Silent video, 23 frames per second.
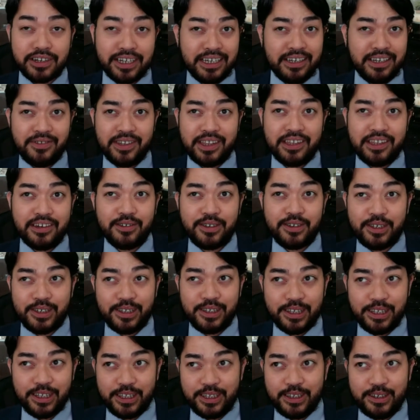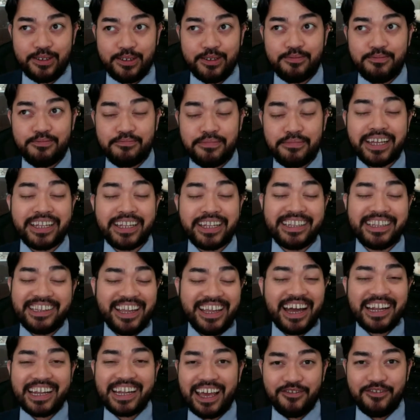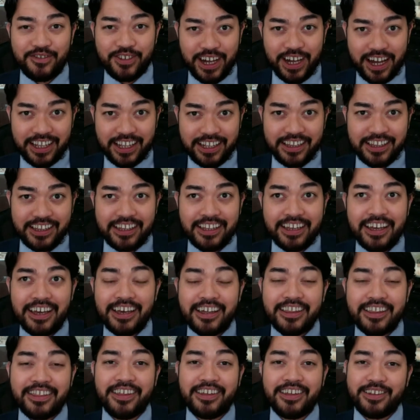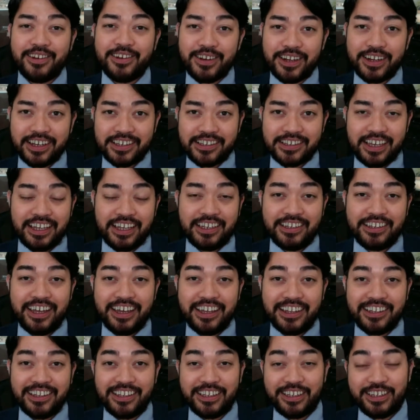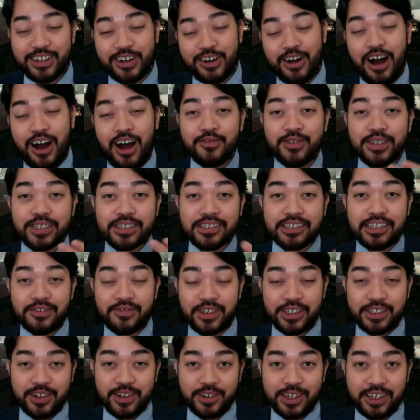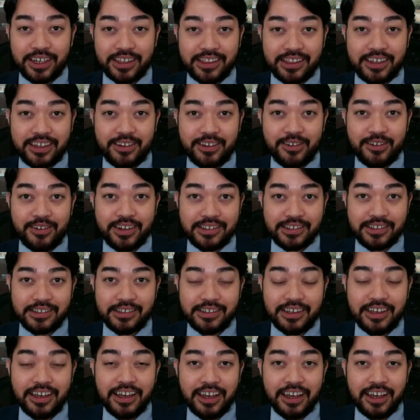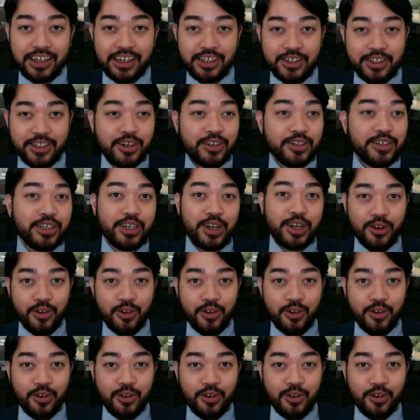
even though you might not have gotten the notice. And obviously, if you don't get the notice, you don't know